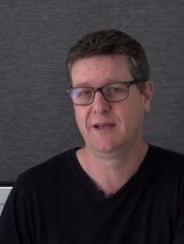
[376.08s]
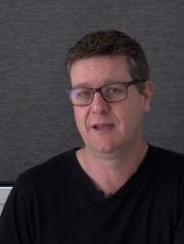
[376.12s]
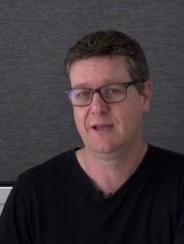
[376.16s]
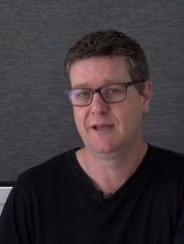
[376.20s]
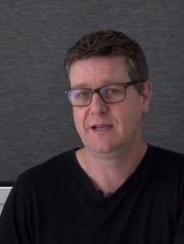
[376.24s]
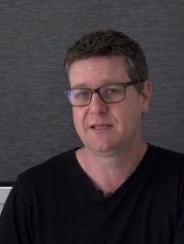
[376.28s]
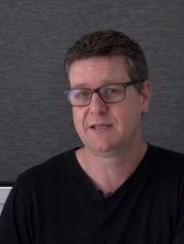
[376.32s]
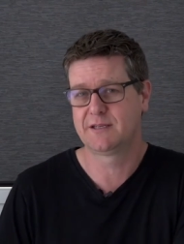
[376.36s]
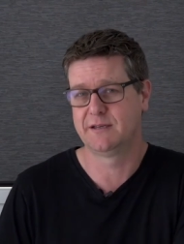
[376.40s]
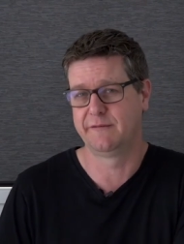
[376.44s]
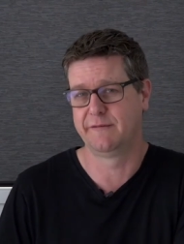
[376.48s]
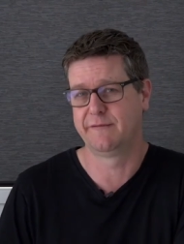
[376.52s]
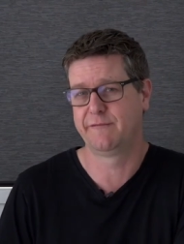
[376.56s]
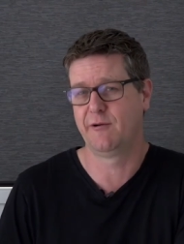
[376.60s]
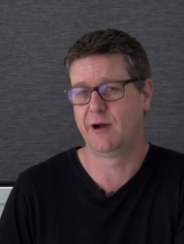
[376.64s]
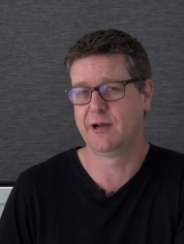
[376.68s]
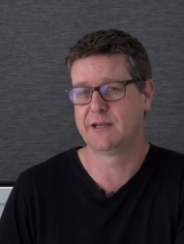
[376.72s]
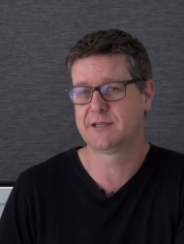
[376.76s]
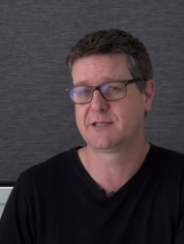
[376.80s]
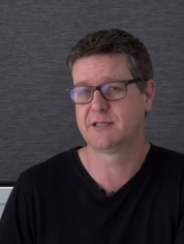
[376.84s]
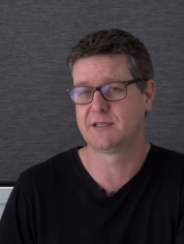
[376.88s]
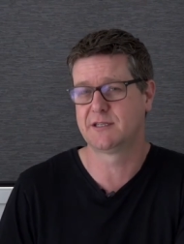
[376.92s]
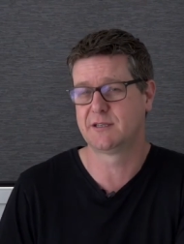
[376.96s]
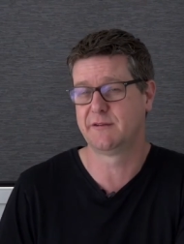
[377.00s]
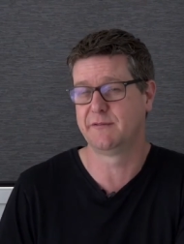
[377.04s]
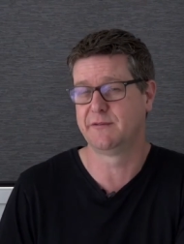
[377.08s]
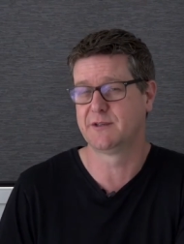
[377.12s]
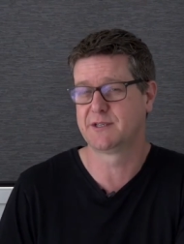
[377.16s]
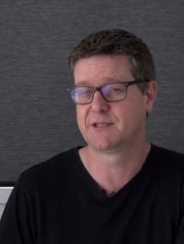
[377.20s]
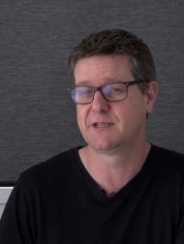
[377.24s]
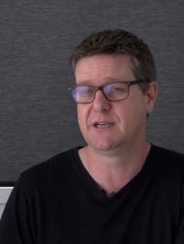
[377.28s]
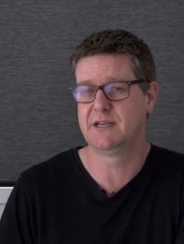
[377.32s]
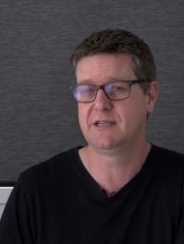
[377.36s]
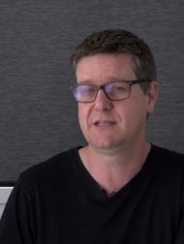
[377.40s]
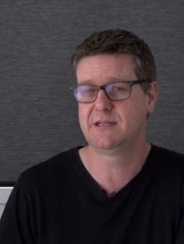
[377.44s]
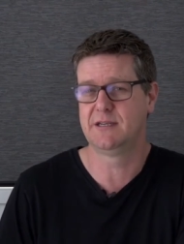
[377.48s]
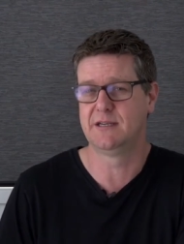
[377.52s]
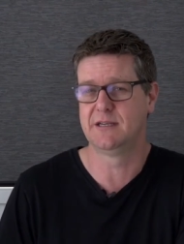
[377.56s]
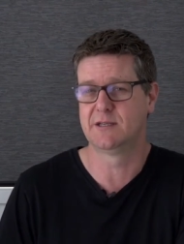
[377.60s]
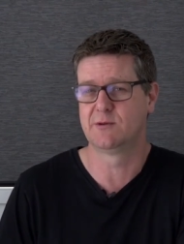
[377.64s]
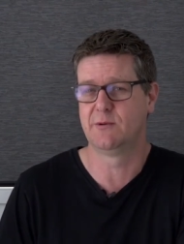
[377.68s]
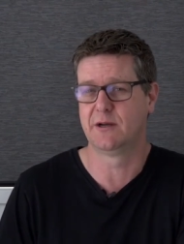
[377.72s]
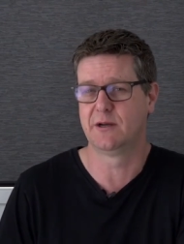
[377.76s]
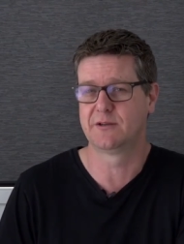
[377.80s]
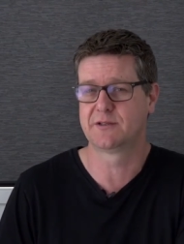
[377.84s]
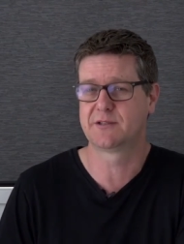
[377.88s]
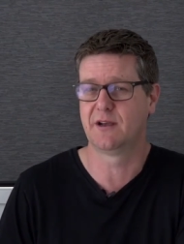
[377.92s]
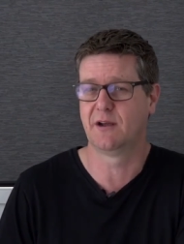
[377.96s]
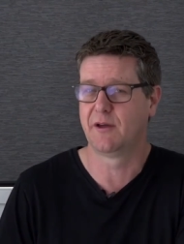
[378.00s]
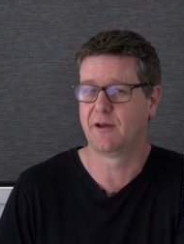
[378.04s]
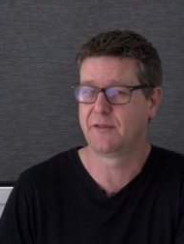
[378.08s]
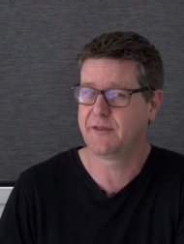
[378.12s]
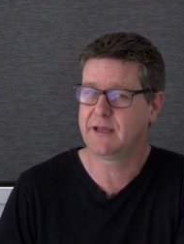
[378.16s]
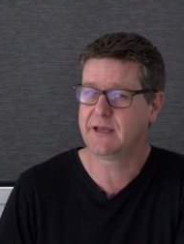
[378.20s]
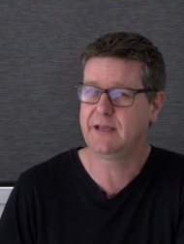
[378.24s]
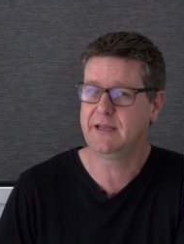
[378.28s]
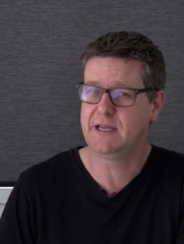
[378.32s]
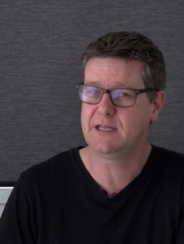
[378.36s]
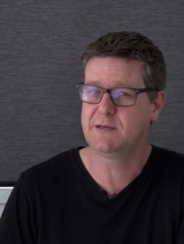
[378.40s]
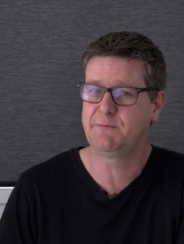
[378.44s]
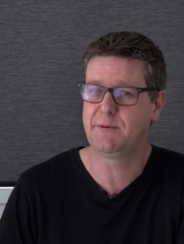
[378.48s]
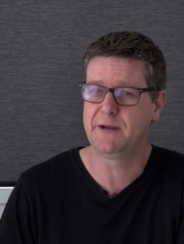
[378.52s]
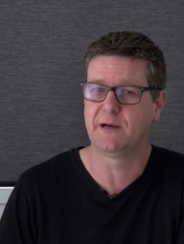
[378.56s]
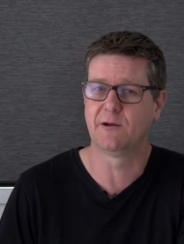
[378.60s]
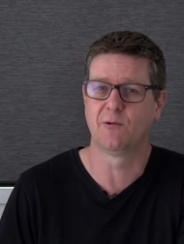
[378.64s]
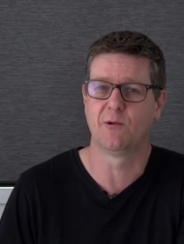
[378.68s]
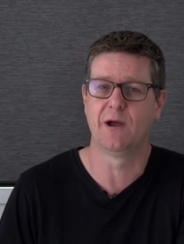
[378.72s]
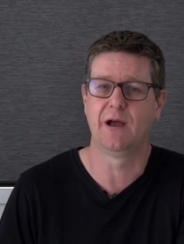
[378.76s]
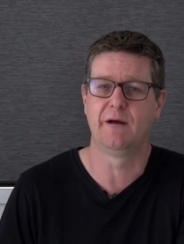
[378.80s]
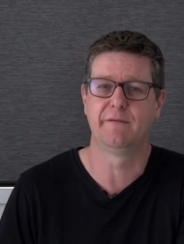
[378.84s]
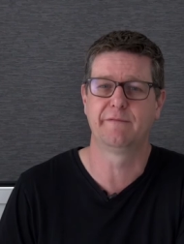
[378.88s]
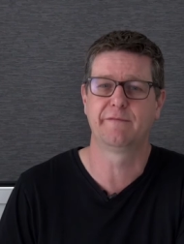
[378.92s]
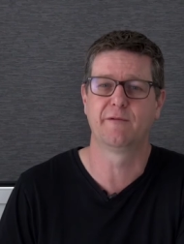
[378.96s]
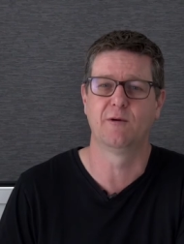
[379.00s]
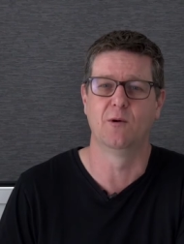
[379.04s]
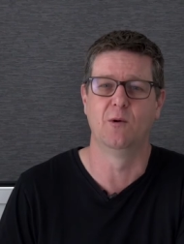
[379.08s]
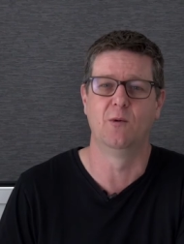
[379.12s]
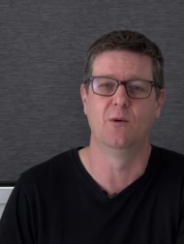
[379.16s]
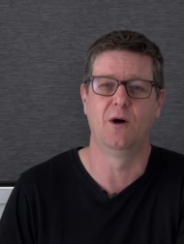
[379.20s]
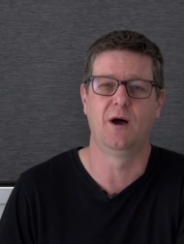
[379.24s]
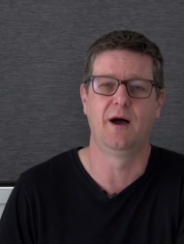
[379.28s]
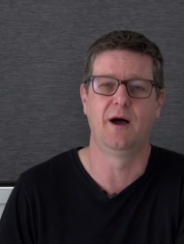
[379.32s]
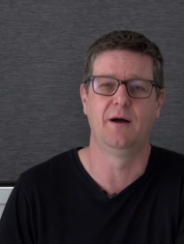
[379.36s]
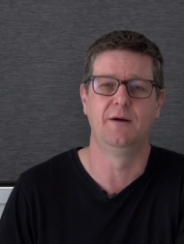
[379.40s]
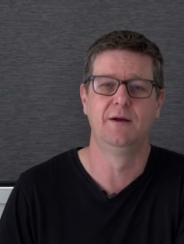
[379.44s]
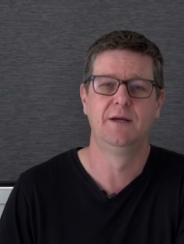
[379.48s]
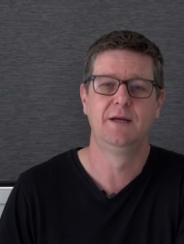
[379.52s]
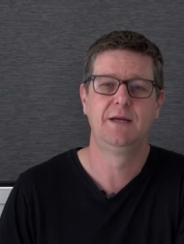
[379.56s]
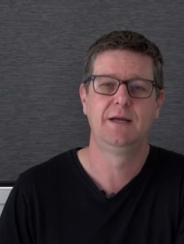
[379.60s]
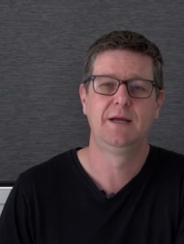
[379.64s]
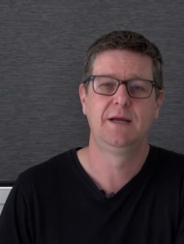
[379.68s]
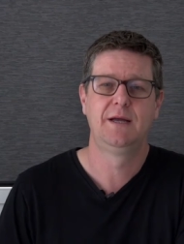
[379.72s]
St. Francis of Assisi as well. So I think he's been around for a while.